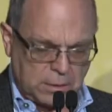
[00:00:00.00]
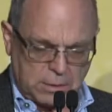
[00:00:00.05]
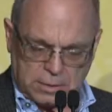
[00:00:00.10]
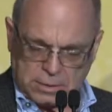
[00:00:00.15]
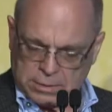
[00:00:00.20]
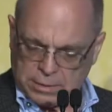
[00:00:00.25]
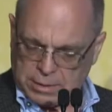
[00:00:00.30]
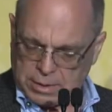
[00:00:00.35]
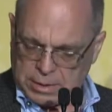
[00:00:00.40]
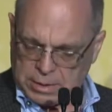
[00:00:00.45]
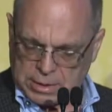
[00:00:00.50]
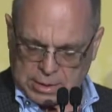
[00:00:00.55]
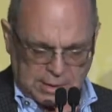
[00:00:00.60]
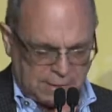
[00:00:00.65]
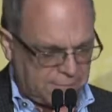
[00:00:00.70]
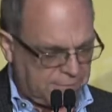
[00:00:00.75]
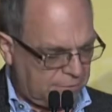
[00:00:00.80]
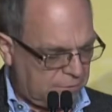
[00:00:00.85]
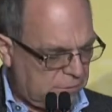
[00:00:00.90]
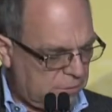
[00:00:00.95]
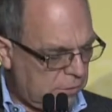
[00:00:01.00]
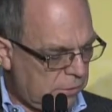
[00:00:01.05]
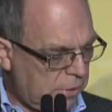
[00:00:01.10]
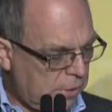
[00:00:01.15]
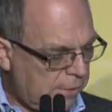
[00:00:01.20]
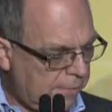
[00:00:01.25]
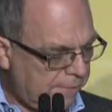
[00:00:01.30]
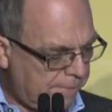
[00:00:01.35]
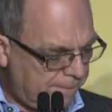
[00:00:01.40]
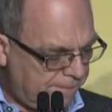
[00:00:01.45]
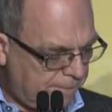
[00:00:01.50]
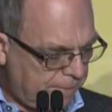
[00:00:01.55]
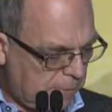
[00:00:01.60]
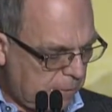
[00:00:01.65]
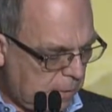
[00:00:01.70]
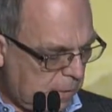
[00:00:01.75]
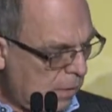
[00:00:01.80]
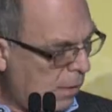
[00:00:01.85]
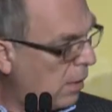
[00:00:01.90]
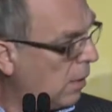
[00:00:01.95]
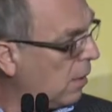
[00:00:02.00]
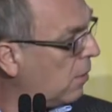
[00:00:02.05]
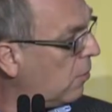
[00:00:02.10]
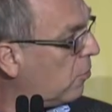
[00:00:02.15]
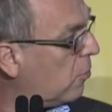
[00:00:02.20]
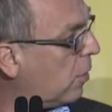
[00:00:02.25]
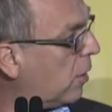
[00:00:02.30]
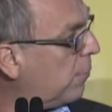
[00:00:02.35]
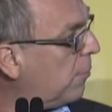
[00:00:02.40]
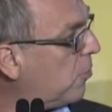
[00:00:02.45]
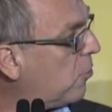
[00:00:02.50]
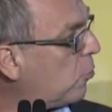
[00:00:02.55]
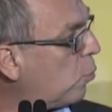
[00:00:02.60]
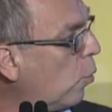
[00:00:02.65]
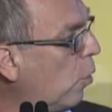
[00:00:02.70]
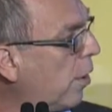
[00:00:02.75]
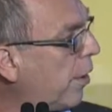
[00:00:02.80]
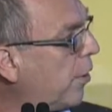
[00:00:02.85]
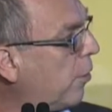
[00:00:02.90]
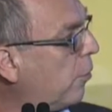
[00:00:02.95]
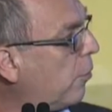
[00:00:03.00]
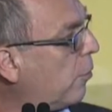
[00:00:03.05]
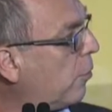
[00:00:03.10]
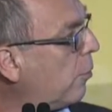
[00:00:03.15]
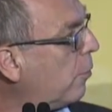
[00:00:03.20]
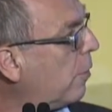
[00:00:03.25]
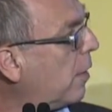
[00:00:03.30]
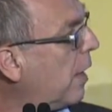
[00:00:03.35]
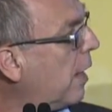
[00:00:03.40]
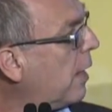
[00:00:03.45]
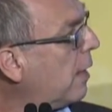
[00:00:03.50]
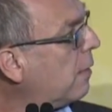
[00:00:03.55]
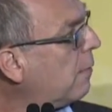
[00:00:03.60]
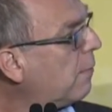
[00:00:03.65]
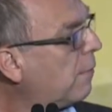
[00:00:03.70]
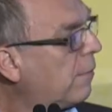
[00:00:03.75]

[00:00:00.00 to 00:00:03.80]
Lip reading: on the cafeteria? So let me just walk you through that.